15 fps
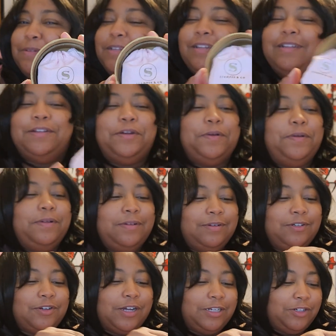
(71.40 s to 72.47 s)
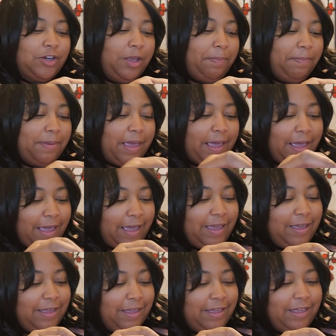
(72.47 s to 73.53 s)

in a little drawstring bag.